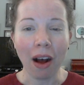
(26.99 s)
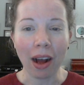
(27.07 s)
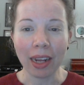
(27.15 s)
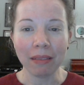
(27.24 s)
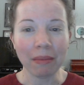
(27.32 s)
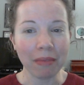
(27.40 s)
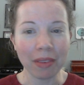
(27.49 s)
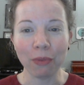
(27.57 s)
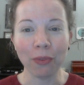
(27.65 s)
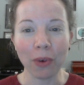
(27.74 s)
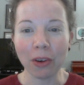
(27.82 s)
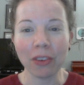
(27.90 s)
on
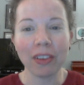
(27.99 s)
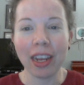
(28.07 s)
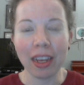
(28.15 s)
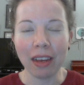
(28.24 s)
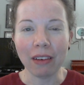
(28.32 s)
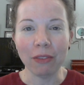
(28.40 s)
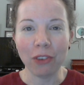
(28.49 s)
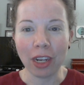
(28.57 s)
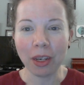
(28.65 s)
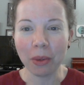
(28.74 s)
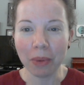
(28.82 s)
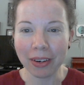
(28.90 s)
the first day of
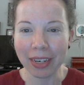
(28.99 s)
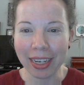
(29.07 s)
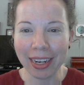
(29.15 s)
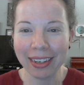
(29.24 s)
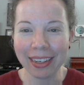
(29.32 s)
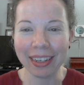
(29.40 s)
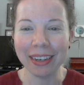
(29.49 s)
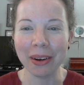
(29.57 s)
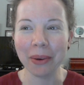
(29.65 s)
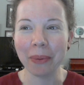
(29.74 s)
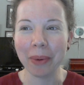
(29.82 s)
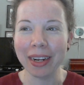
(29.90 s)
January,
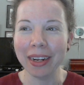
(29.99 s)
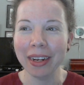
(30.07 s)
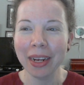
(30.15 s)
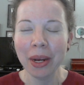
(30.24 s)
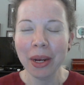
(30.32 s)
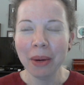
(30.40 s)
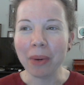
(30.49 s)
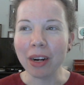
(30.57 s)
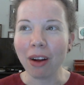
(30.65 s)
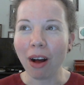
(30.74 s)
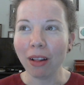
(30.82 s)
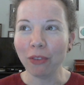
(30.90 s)

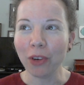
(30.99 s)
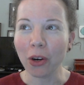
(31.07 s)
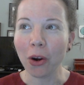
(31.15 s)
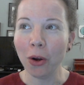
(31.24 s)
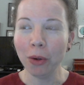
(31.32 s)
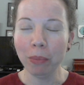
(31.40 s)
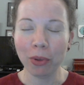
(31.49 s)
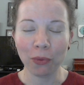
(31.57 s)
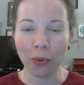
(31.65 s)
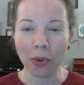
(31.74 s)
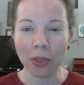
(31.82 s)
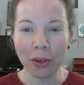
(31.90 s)
when all of your
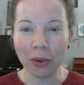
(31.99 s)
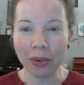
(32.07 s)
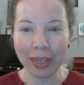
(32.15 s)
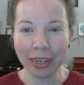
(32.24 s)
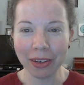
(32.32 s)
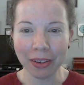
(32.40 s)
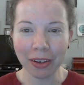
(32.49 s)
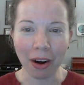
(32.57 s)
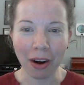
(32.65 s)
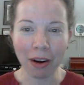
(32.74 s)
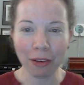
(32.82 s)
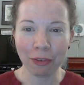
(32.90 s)
hopes for the new year
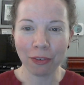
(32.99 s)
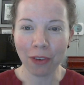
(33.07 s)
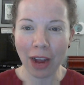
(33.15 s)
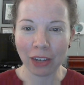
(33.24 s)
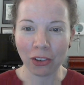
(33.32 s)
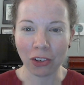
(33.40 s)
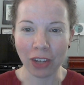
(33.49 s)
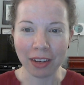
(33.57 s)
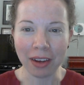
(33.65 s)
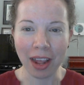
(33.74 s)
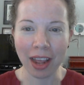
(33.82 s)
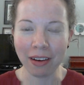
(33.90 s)
are fresh
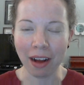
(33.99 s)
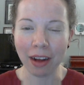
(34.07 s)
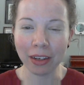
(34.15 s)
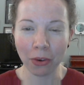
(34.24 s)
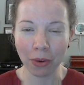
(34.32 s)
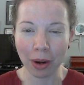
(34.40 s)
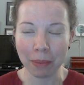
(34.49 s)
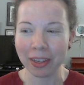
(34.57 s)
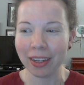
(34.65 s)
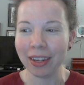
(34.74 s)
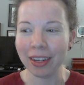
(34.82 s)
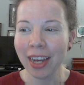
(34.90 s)
and
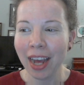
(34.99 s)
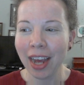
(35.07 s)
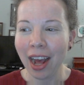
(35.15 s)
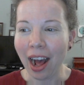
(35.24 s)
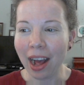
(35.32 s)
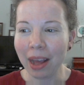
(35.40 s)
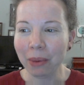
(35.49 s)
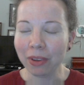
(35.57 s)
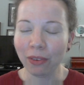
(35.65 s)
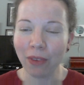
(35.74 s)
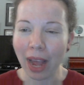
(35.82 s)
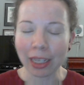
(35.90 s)
uncorrupted, I
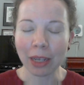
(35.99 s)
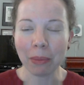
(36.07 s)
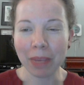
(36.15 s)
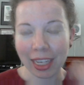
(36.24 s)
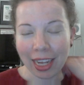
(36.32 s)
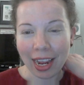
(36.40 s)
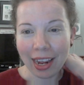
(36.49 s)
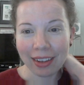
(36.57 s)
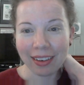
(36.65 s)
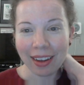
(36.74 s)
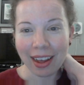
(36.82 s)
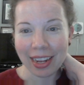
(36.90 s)
was vacuuming
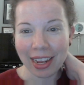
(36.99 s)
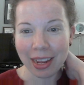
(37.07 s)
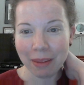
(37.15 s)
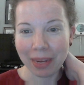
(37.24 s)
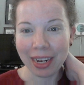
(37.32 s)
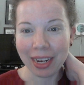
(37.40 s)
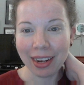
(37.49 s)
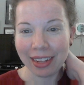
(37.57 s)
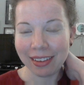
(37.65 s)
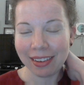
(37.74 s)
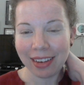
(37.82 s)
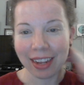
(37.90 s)
and I hit my
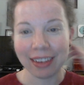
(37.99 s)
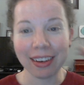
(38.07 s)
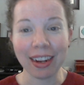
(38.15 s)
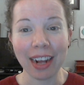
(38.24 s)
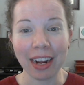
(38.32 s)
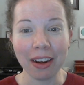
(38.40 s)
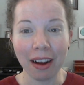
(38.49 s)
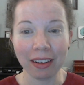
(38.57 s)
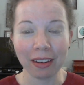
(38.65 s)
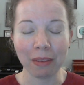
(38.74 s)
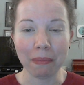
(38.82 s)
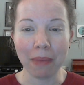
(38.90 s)
nightstand and I
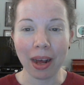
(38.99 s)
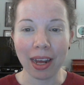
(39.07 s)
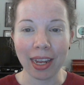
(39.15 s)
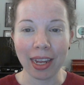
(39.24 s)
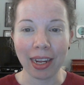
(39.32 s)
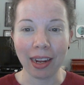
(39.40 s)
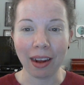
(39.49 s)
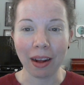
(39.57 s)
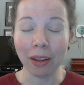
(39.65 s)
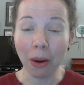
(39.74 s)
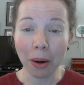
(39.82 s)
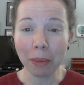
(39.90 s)
knocked my
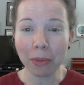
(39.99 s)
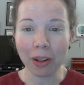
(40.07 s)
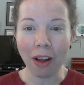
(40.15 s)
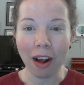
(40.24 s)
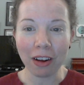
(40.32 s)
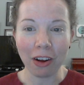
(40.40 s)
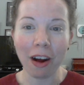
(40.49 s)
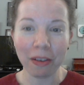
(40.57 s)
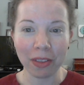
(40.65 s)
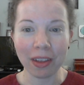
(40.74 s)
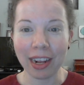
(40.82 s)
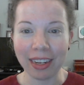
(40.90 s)
alarm clock
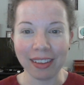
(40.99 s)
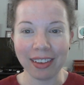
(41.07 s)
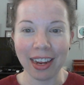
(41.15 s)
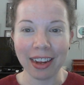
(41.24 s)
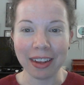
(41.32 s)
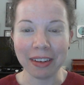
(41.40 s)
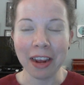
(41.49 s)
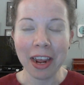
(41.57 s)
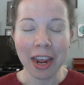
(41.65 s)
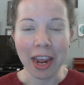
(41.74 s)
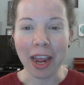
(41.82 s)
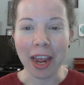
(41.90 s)
off the nightstand,
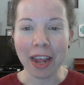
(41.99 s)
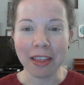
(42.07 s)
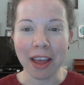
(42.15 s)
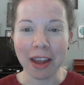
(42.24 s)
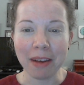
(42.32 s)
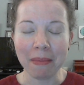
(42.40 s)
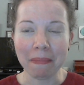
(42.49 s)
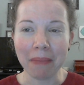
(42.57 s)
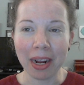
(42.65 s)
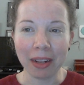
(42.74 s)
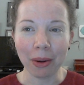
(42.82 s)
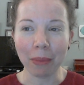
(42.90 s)
and then
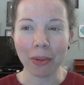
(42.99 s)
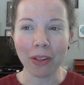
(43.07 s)
my alarm